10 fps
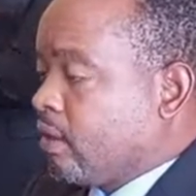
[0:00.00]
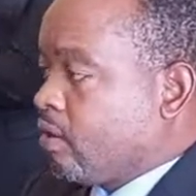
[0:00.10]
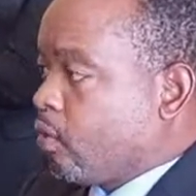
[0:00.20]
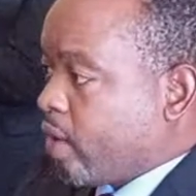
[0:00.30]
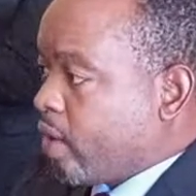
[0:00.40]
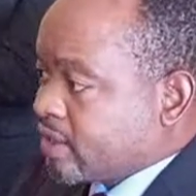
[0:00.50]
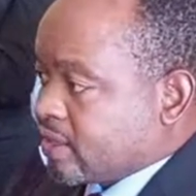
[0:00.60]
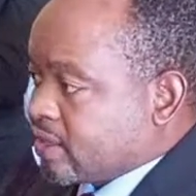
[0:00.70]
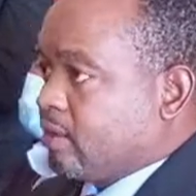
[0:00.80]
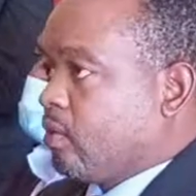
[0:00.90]
What
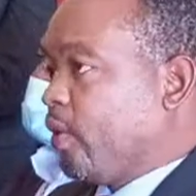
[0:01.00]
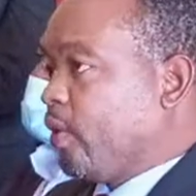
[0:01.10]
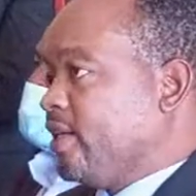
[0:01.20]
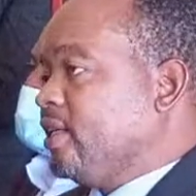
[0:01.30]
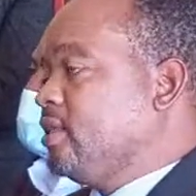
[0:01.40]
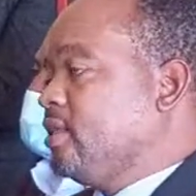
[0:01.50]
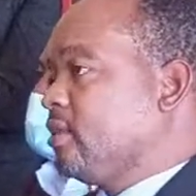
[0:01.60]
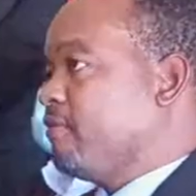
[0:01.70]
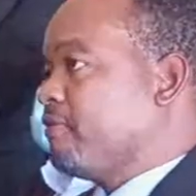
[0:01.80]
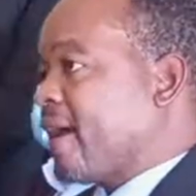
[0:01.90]
we did
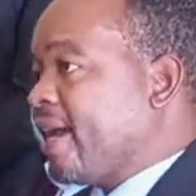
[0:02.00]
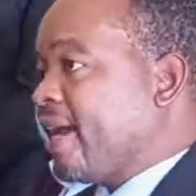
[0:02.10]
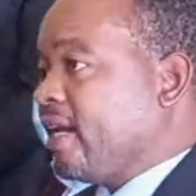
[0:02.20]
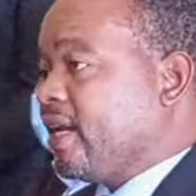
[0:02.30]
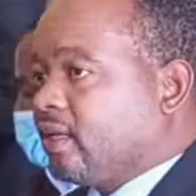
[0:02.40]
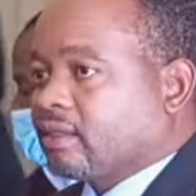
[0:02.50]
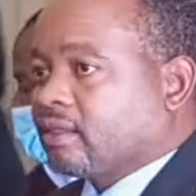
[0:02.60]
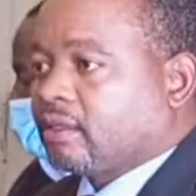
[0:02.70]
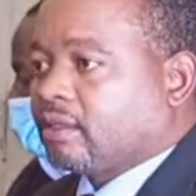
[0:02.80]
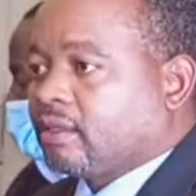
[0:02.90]
on Friday
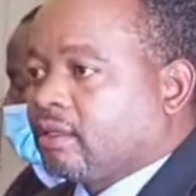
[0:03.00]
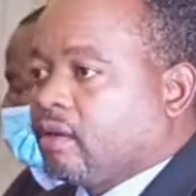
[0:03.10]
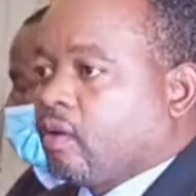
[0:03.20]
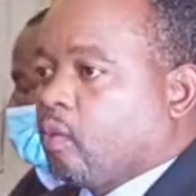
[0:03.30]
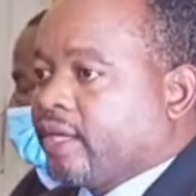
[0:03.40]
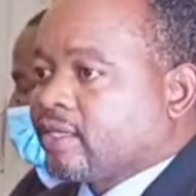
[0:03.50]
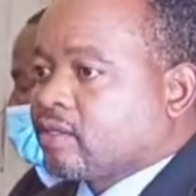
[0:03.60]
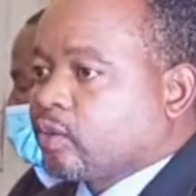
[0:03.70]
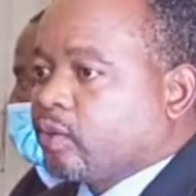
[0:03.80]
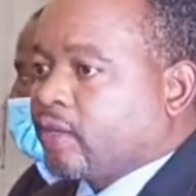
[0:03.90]
was to
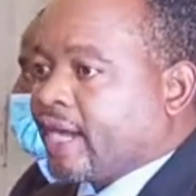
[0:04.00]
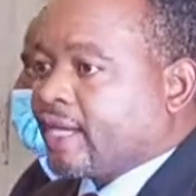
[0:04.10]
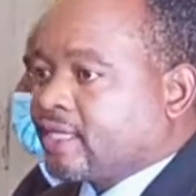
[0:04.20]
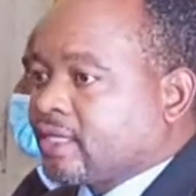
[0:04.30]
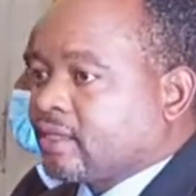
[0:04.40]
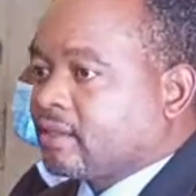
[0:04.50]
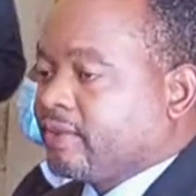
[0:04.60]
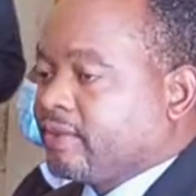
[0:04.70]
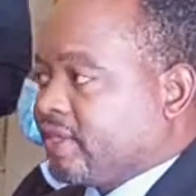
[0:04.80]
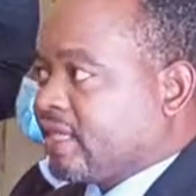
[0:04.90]
look at the
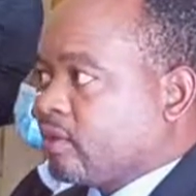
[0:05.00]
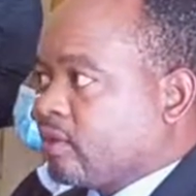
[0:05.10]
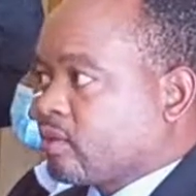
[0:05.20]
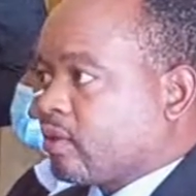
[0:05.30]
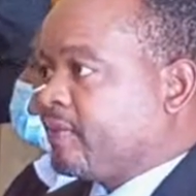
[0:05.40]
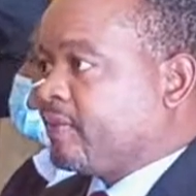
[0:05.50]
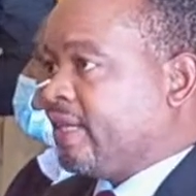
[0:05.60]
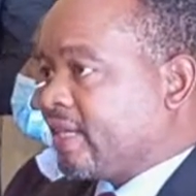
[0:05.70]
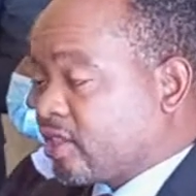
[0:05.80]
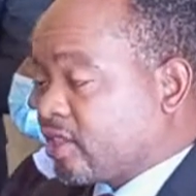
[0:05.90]
results of the
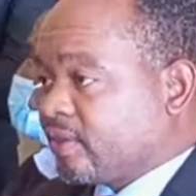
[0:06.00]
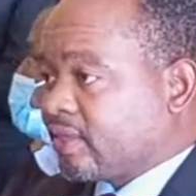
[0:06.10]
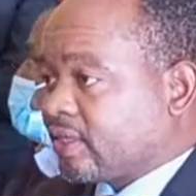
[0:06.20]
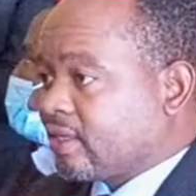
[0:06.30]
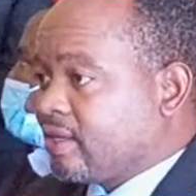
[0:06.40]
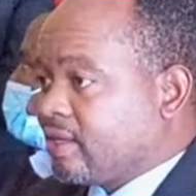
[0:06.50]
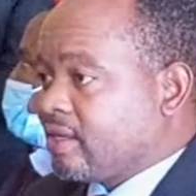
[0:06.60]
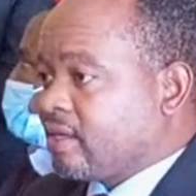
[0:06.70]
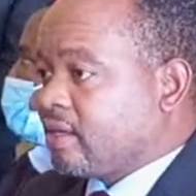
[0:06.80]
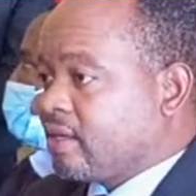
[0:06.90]
elections
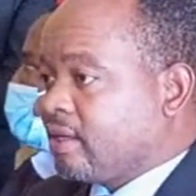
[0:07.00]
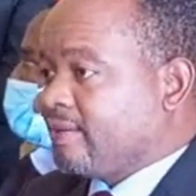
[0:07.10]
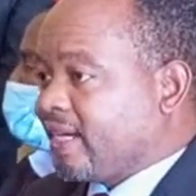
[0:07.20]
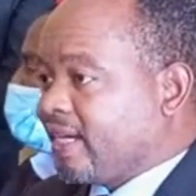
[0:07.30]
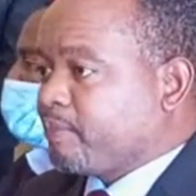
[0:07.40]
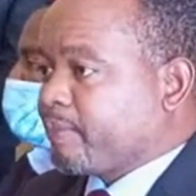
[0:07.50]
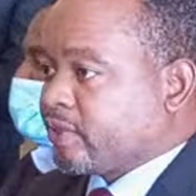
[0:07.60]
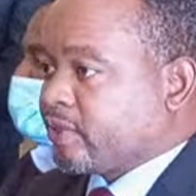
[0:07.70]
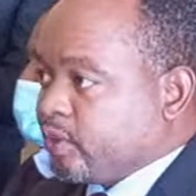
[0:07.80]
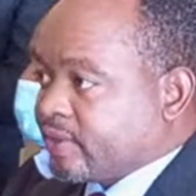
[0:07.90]
that
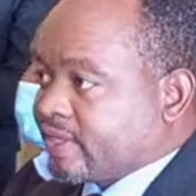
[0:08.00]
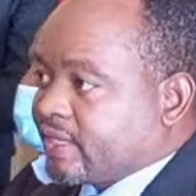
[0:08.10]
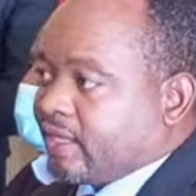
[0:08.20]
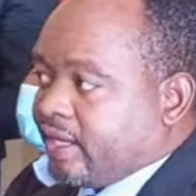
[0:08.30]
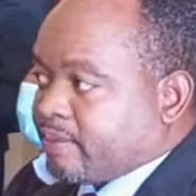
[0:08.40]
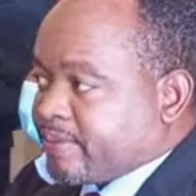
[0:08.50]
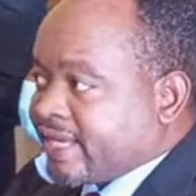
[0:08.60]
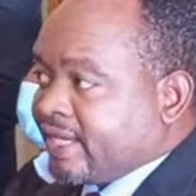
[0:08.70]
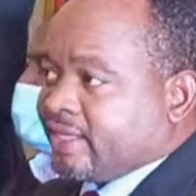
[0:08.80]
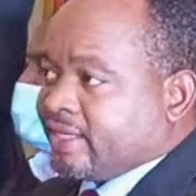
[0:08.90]
produced an
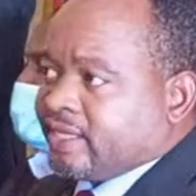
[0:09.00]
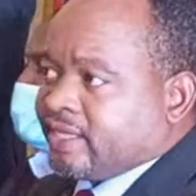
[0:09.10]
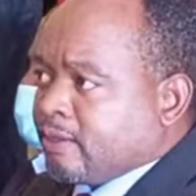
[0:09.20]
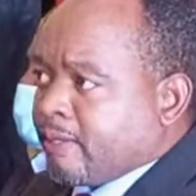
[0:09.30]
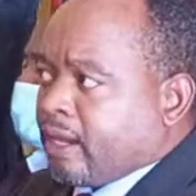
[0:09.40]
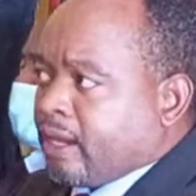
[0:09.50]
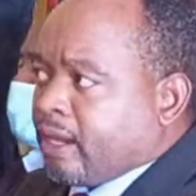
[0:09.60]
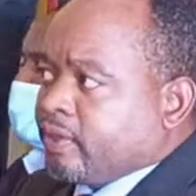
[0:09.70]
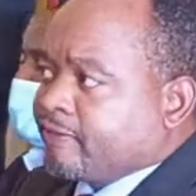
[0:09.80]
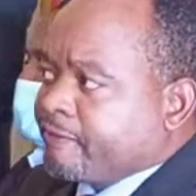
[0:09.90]
absurdity
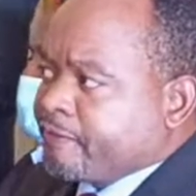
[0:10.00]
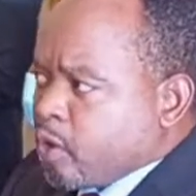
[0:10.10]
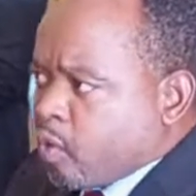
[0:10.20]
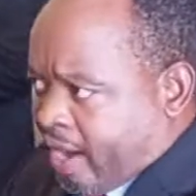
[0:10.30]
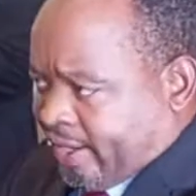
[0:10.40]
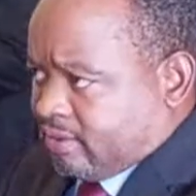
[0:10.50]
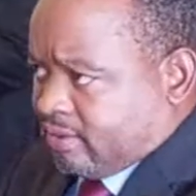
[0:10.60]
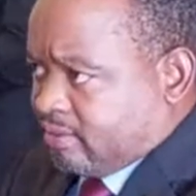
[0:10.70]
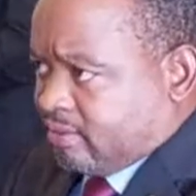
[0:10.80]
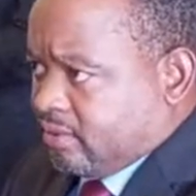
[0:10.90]
with fewer
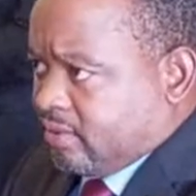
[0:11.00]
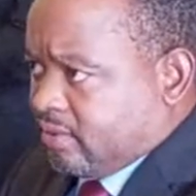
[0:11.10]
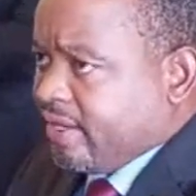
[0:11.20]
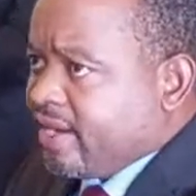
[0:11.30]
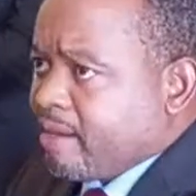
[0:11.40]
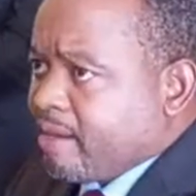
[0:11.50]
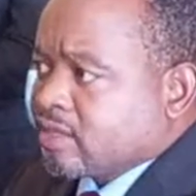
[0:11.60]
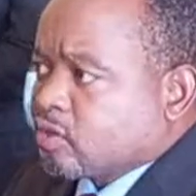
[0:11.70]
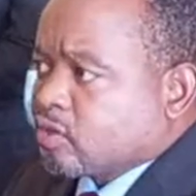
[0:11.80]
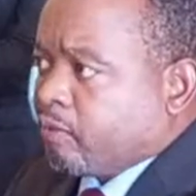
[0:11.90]
numbers
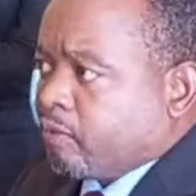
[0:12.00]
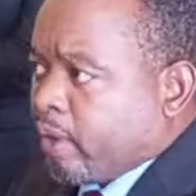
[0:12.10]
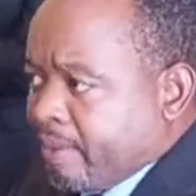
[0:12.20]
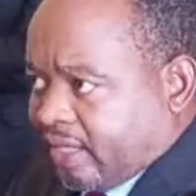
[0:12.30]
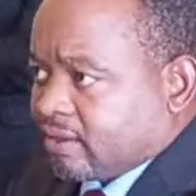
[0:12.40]
of women